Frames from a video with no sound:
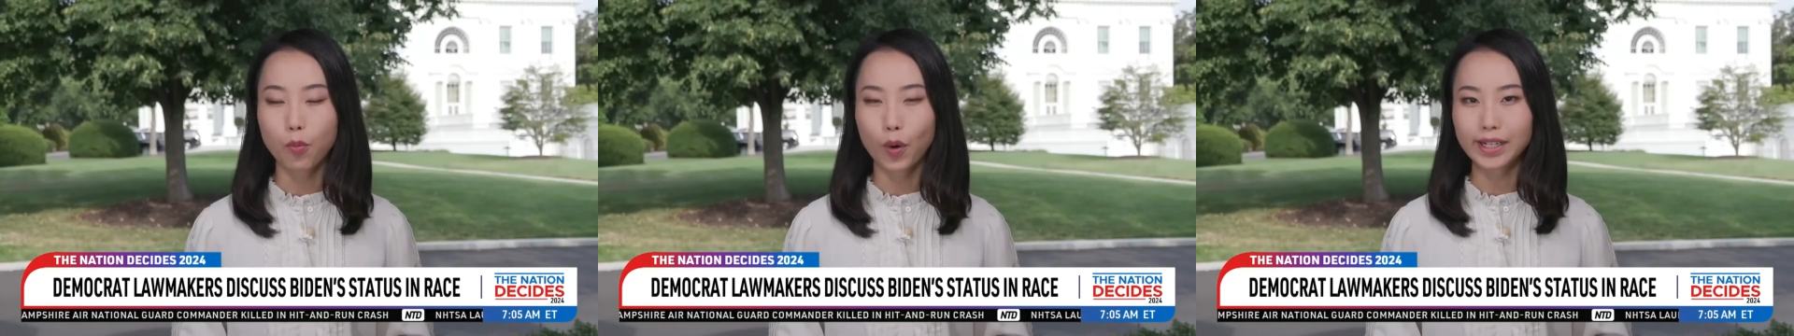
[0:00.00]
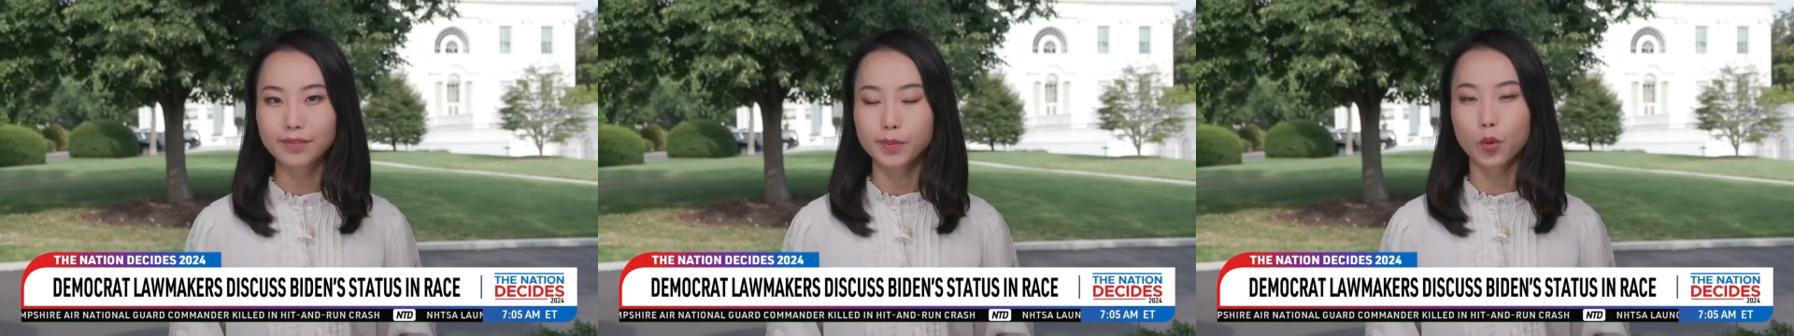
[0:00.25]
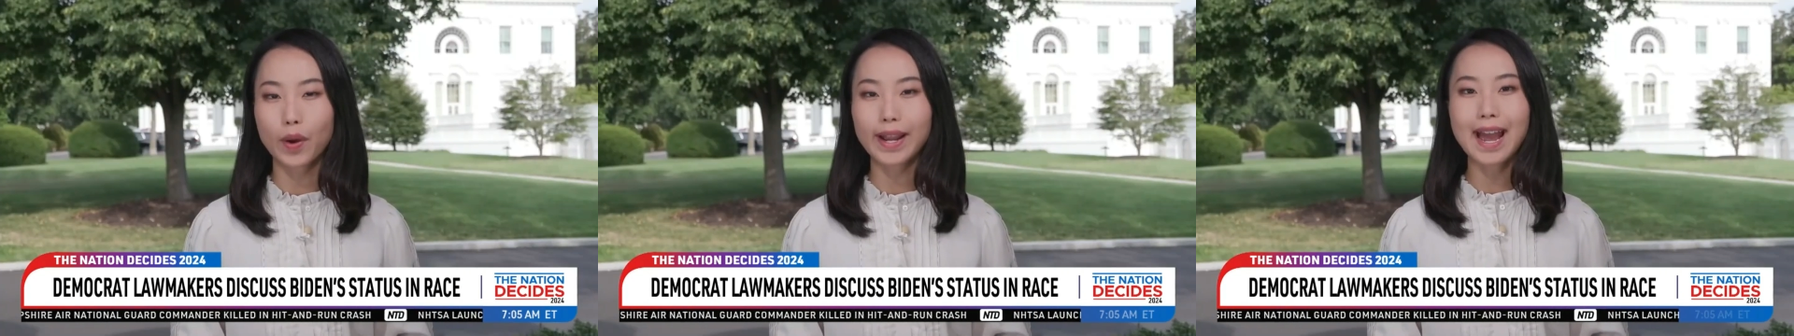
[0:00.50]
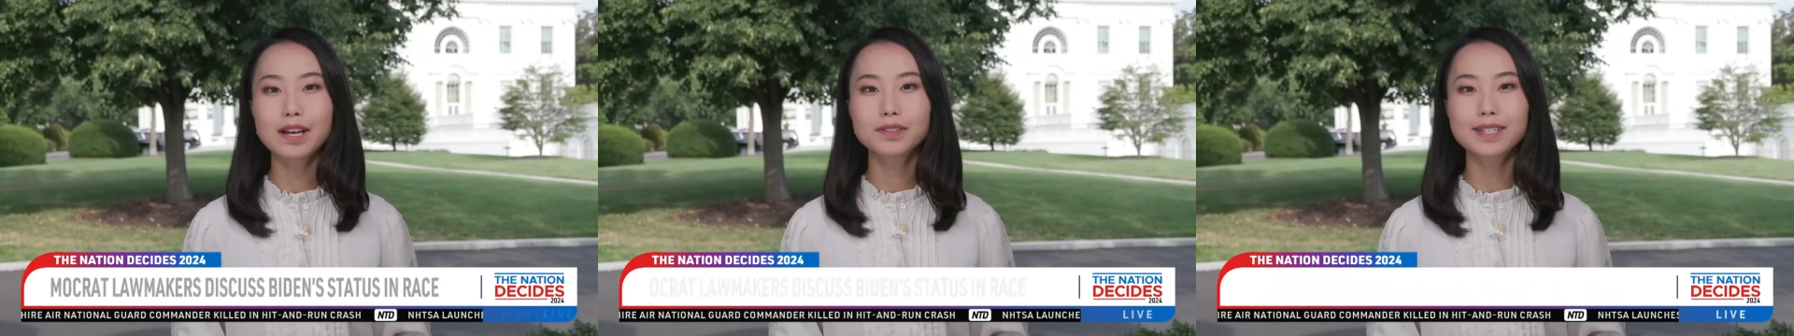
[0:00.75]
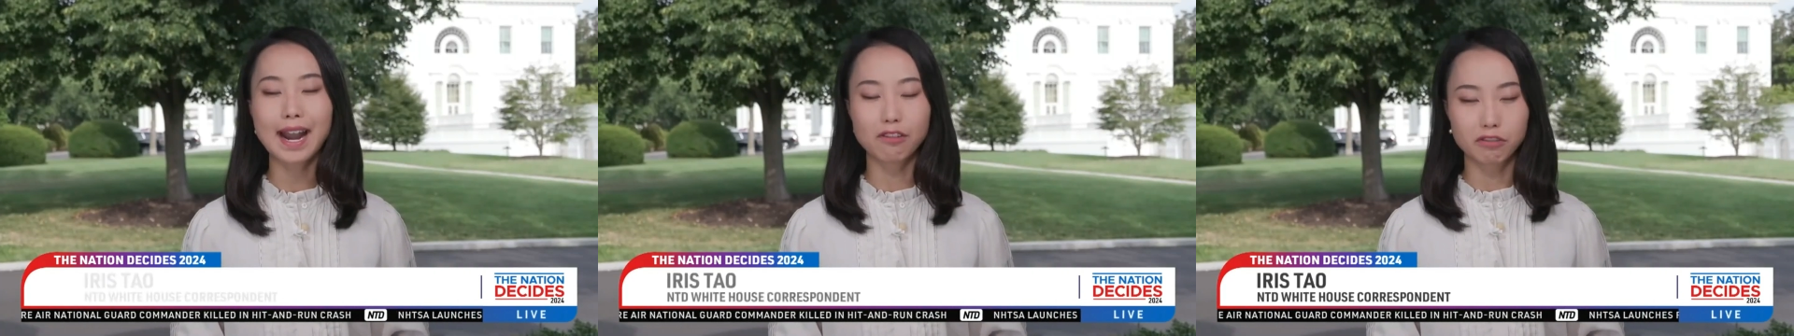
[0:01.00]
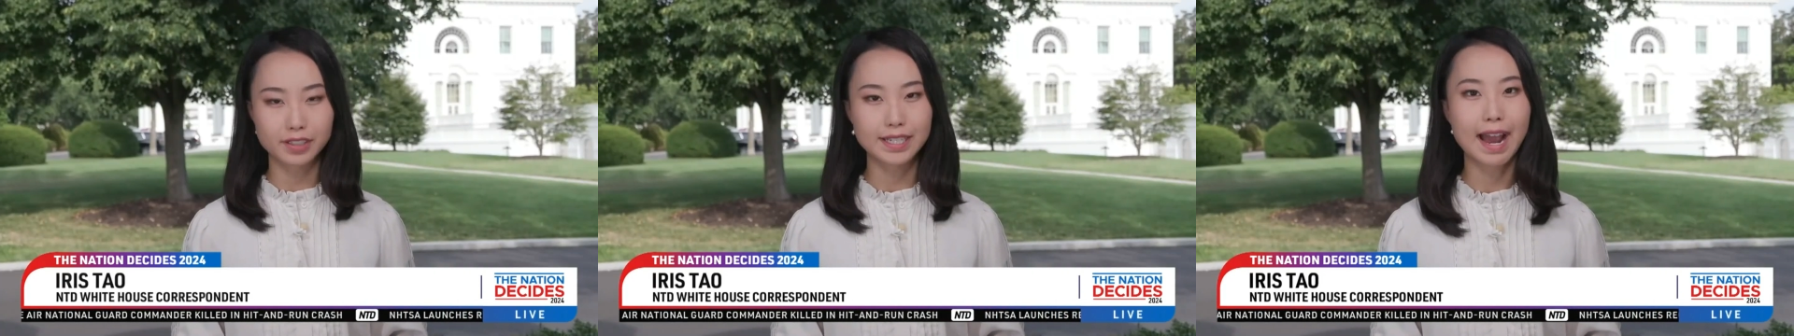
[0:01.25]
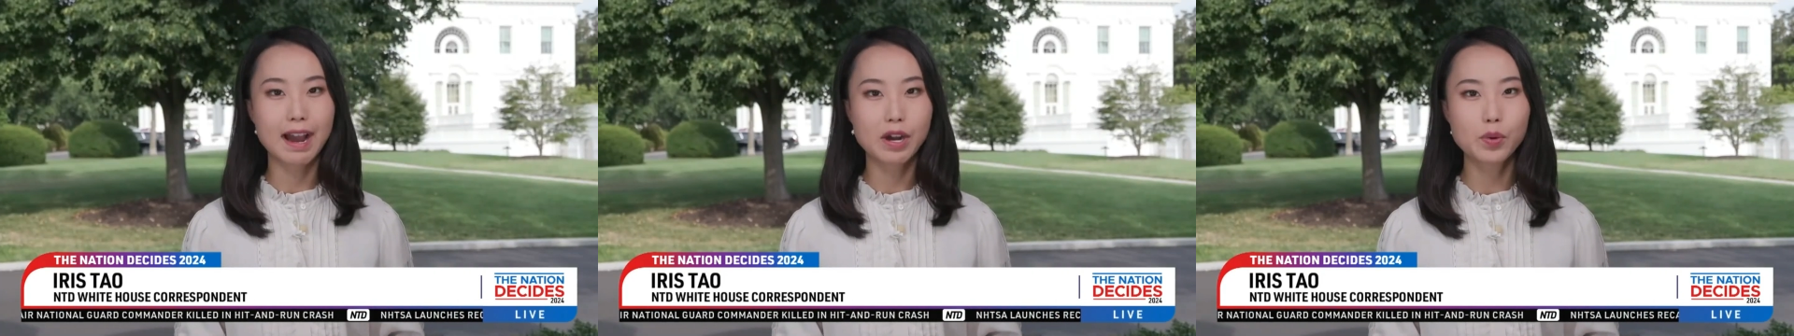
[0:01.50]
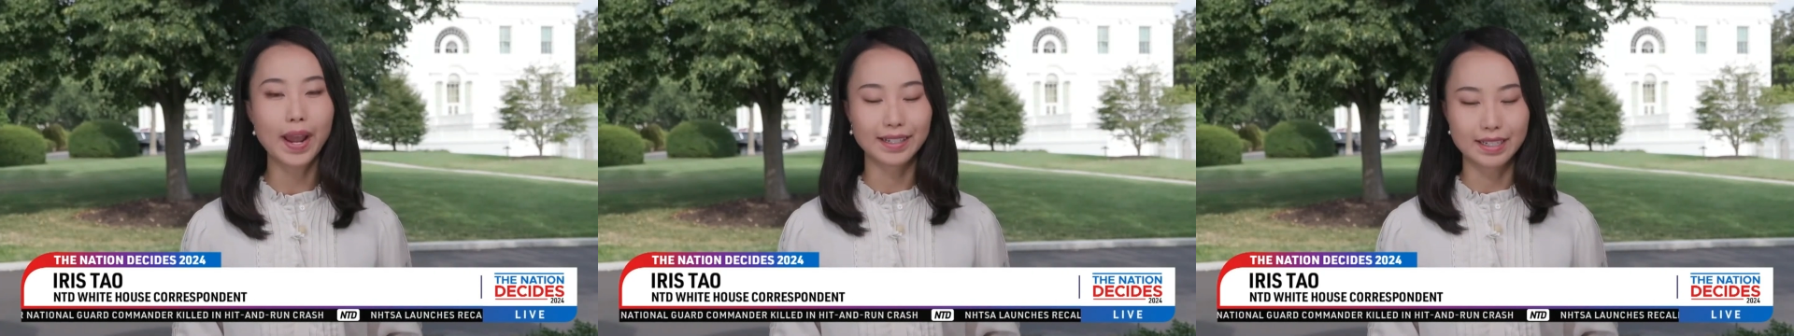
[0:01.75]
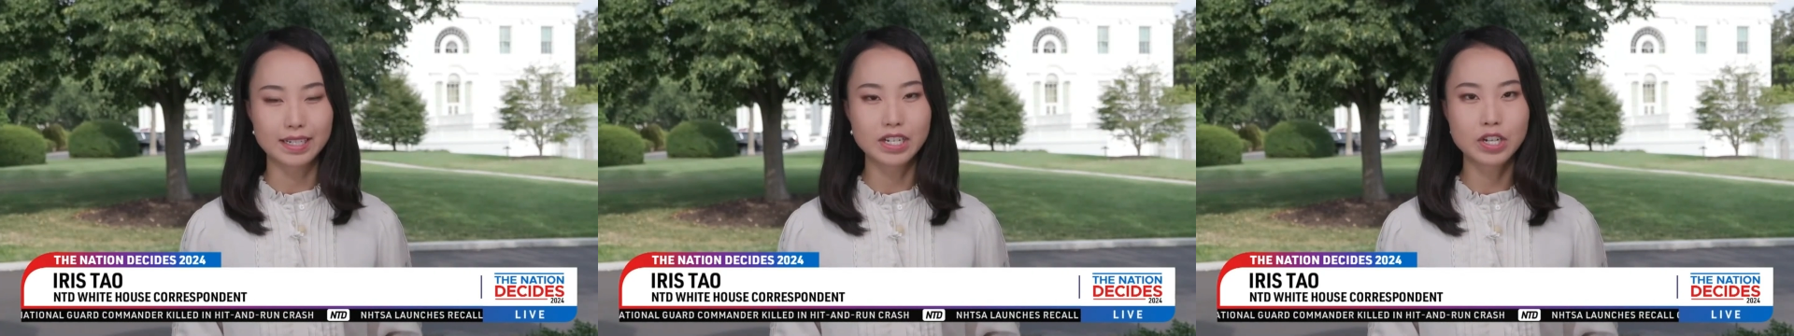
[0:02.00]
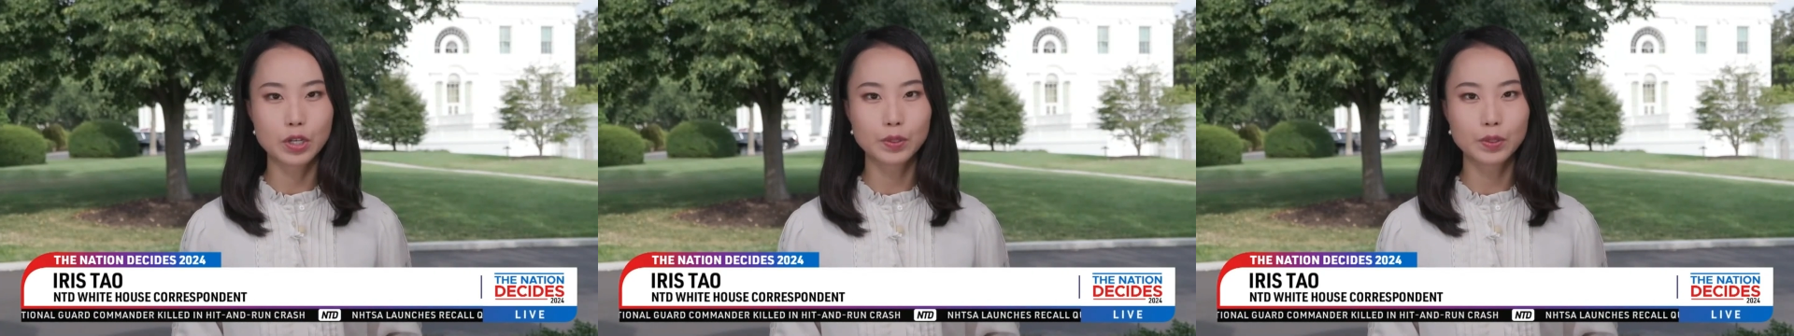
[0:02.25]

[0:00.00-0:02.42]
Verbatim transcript: Reporting from the White House, Iris Tao, NTD